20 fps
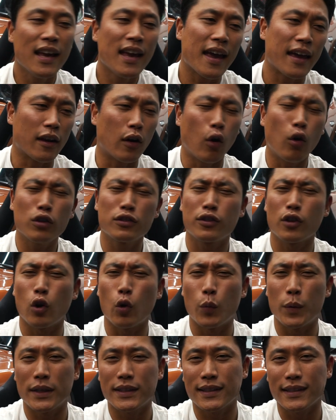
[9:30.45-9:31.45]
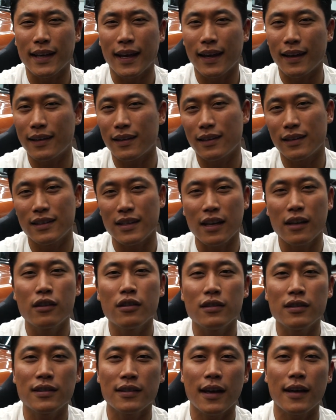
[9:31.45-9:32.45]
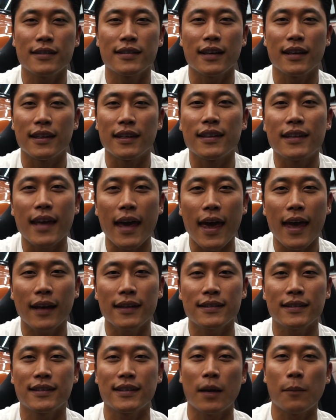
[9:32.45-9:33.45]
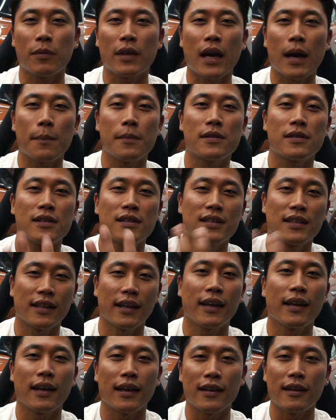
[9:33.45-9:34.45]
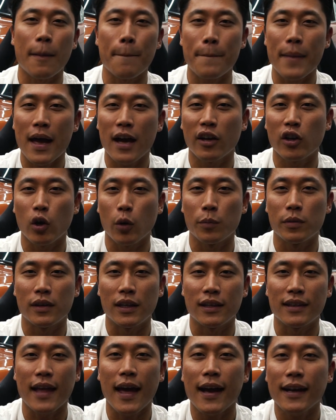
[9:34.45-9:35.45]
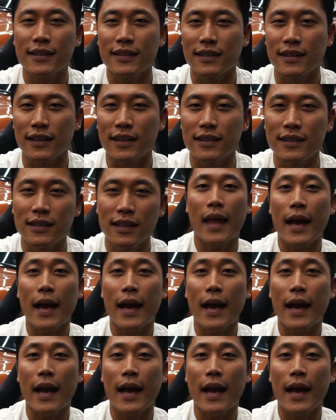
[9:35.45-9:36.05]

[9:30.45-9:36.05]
and also with like yakuzas and gangs sometimes sitting in the back of the taxis,